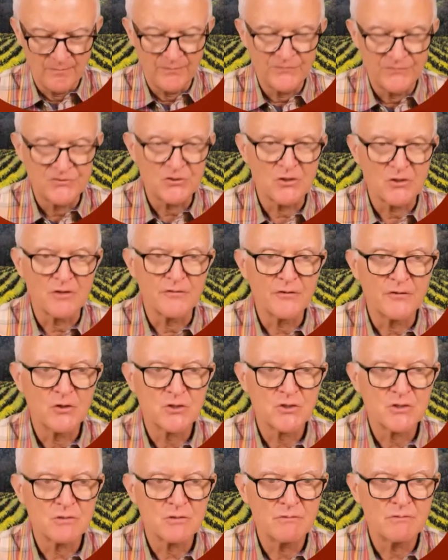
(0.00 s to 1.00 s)
So the first
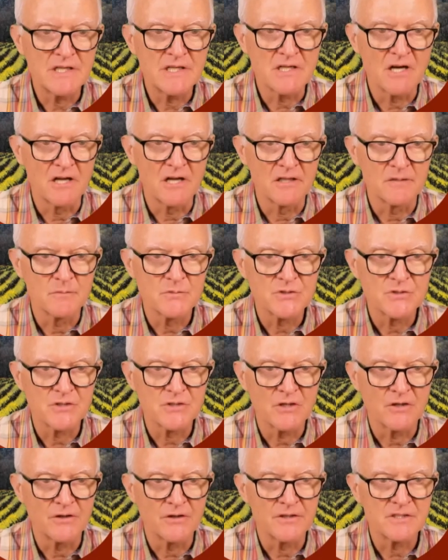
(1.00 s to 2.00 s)
three columns
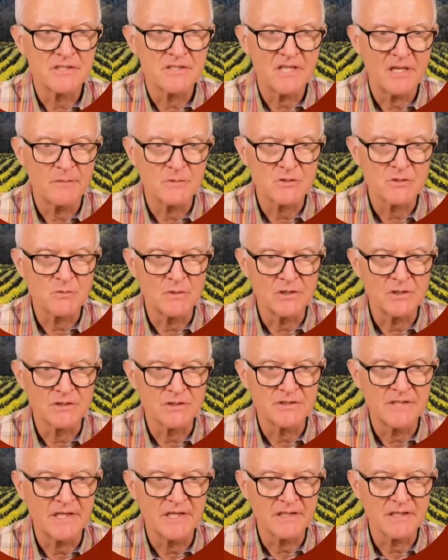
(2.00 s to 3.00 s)
are the same as we looked
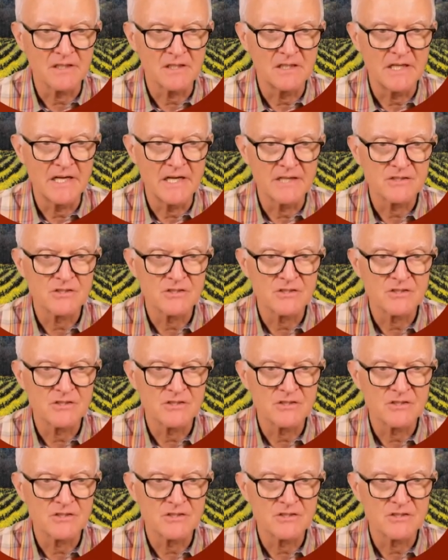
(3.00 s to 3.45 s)
at in class.